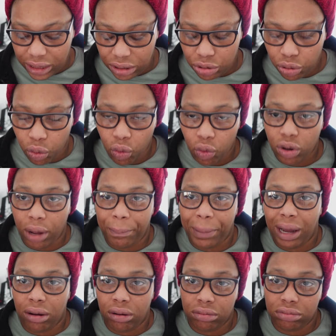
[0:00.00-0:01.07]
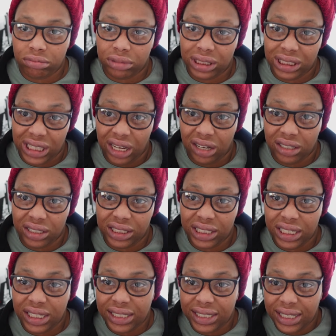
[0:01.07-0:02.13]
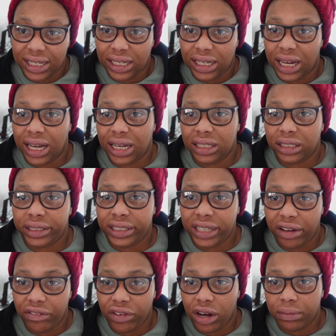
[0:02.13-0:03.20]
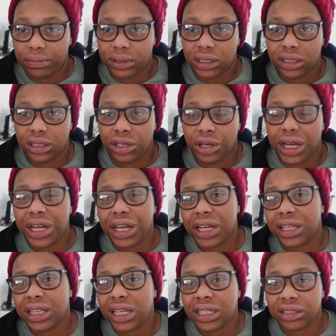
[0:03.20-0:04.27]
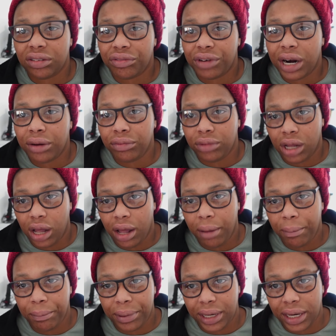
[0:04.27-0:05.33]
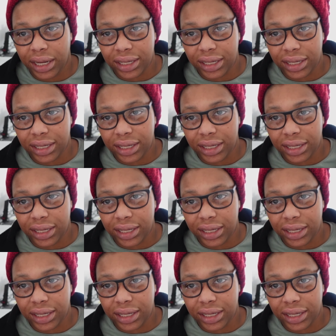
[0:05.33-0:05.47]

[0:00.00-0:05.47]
talk about CI/CD and DevOps, and you hear these around companies,